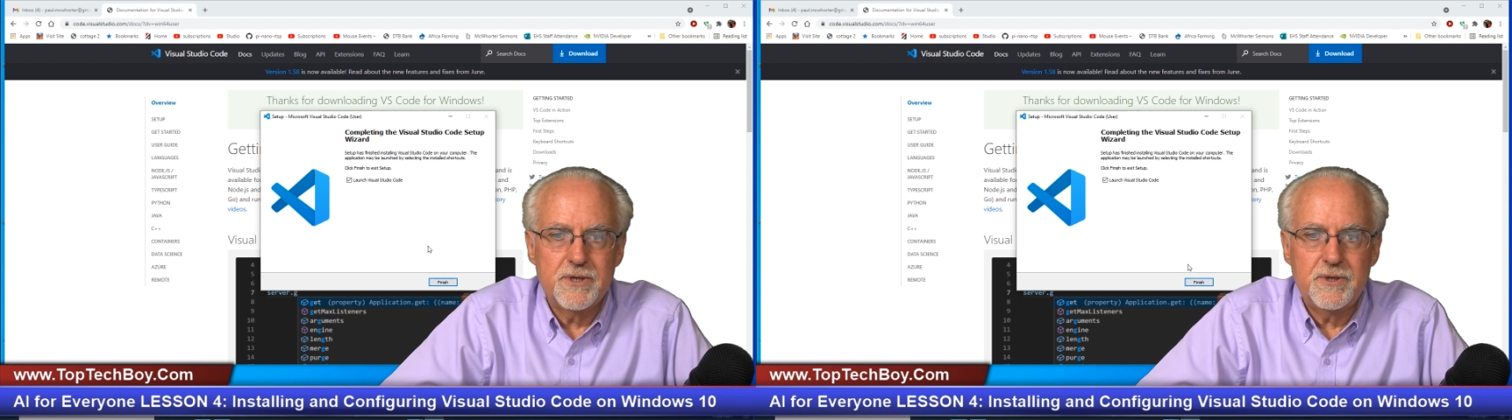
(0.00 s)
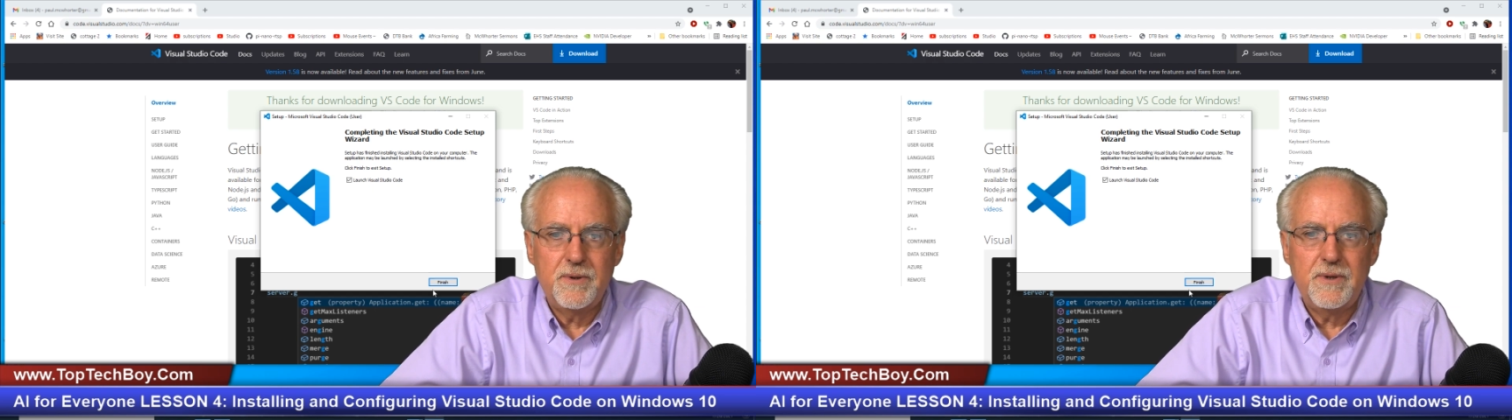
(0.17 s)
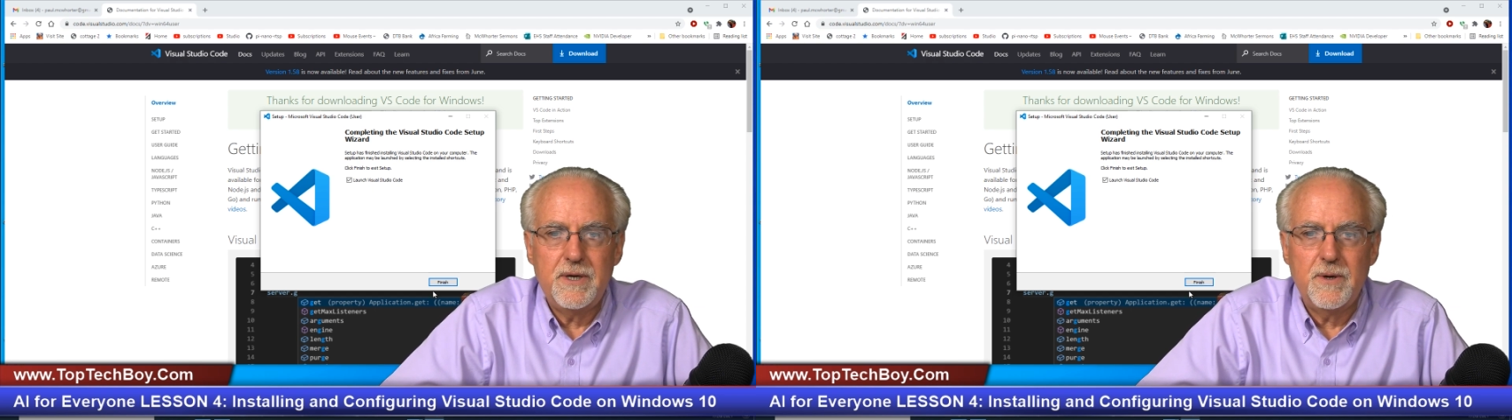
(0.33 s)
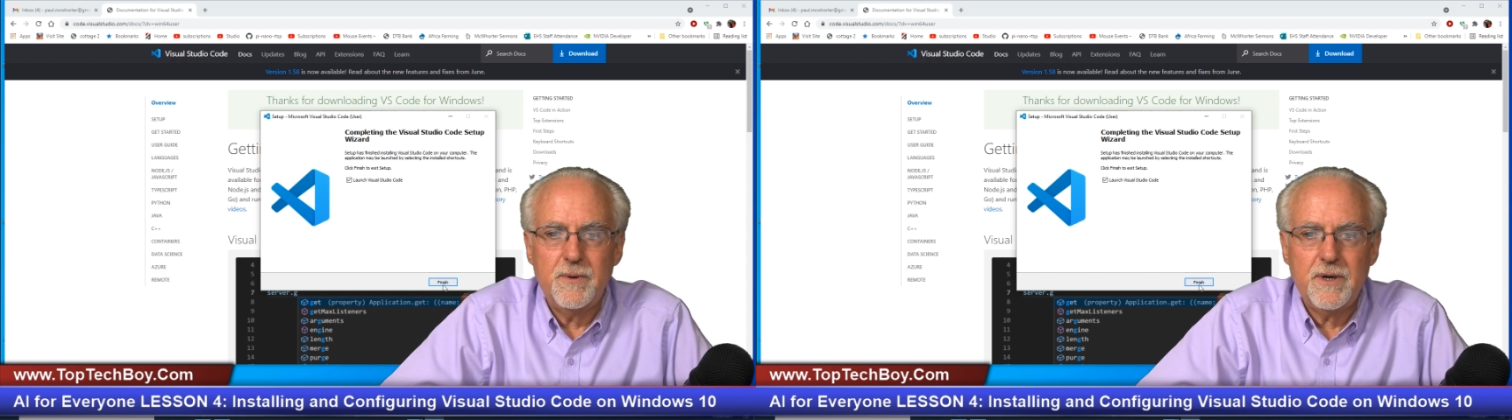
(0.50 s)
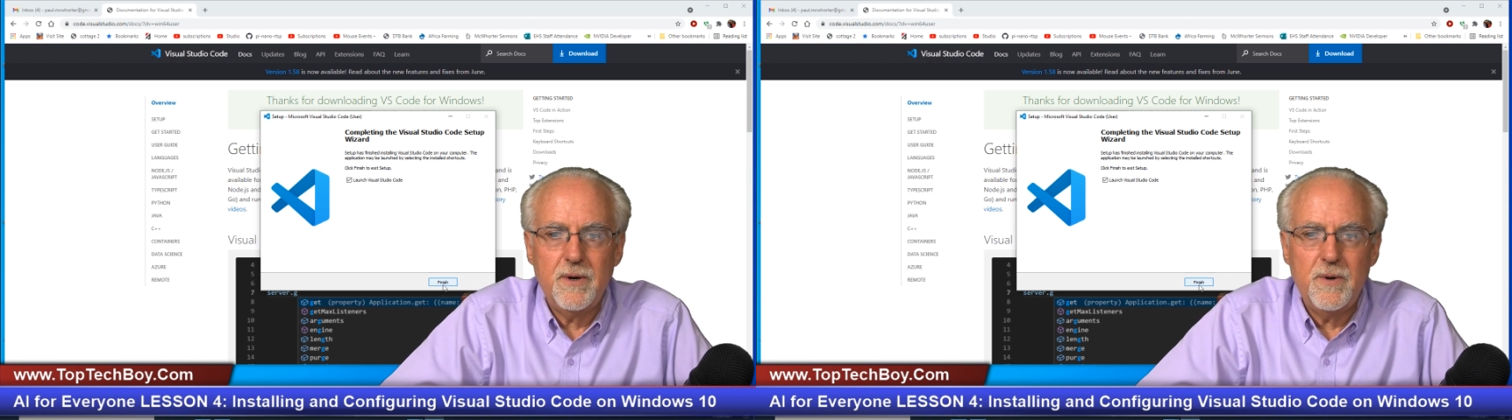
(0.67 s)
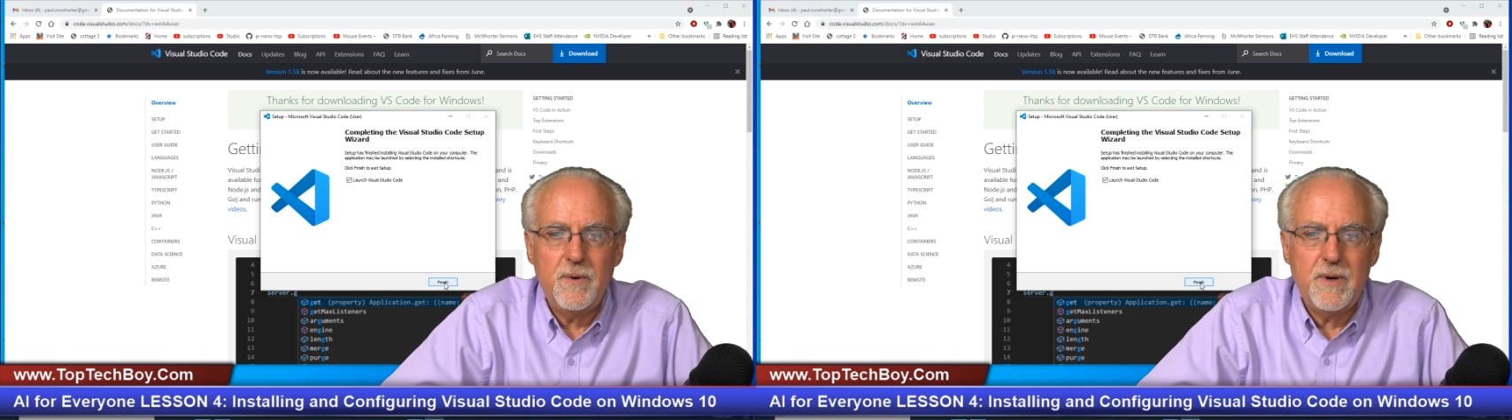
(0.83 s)
studio
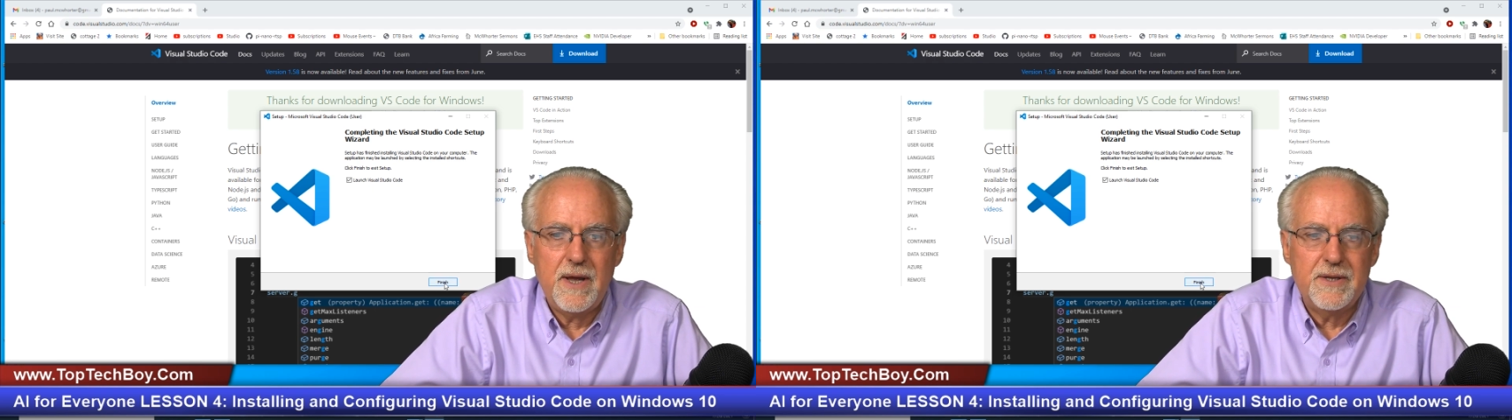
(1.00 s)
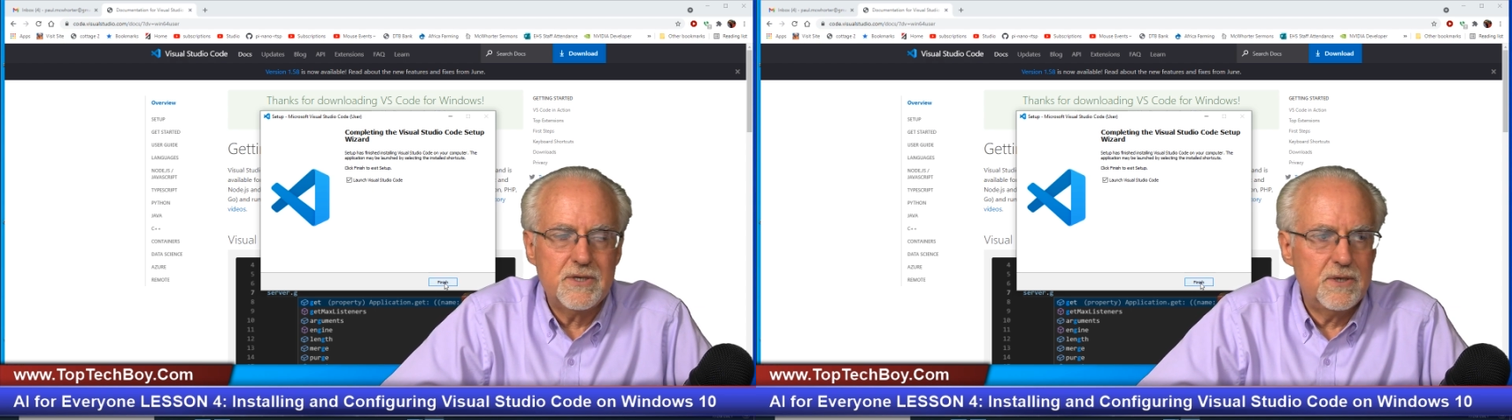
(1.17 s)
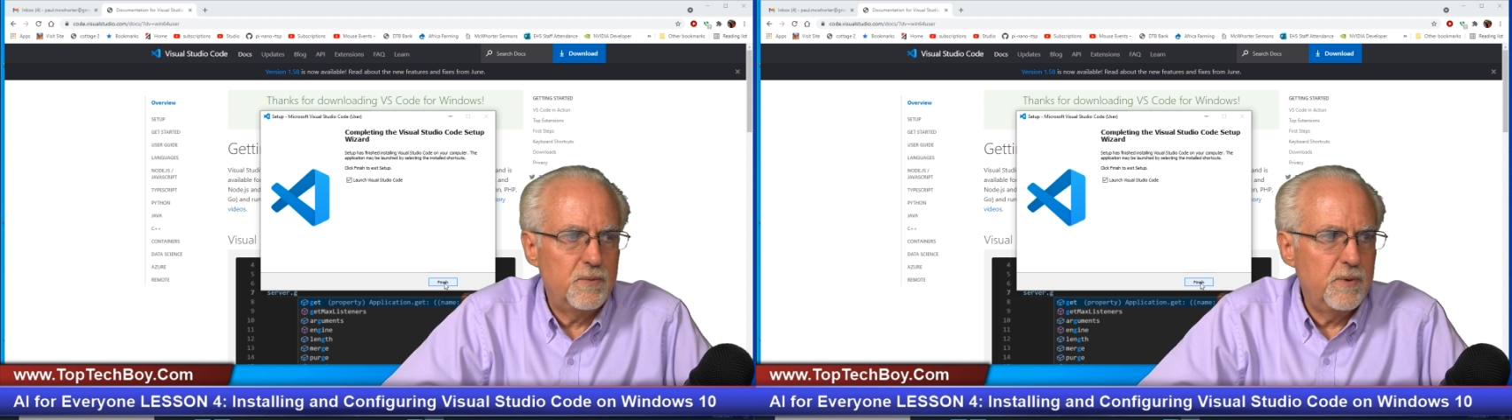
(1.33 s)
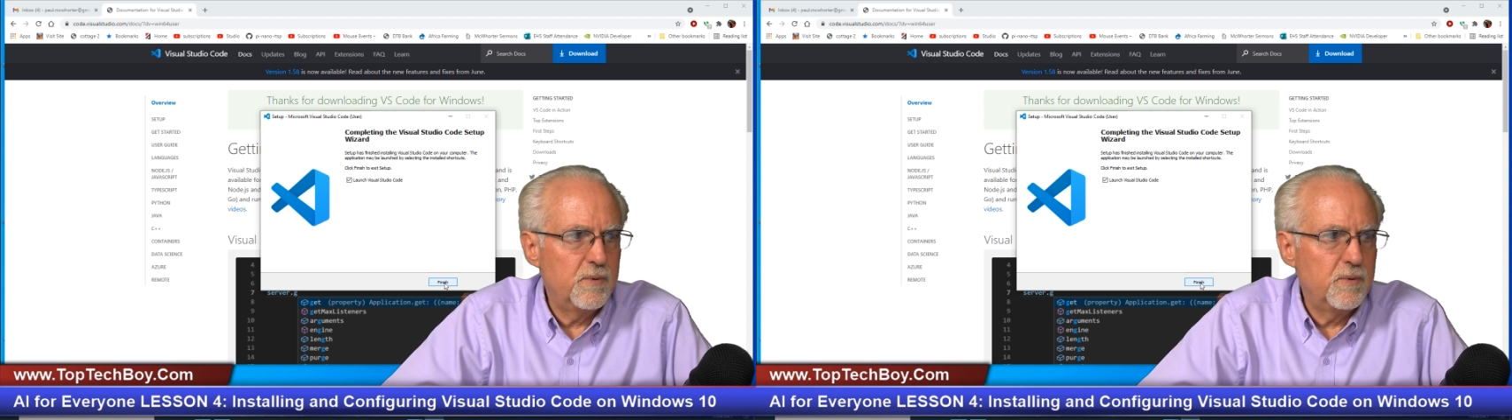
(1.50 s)
code and so we